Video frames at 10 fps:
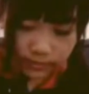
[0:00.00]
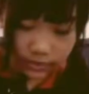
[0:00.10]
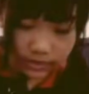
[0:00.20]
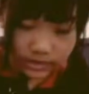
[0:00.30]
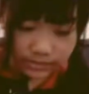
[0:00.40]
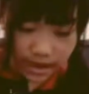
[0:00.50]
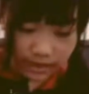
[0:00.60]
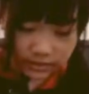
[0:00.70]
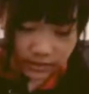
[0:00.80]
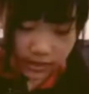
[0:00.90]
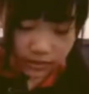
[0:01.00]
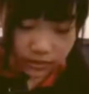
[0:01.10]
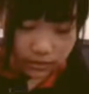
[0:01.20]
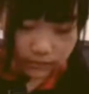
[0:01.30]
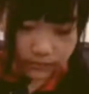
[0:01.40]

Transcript: put this back together.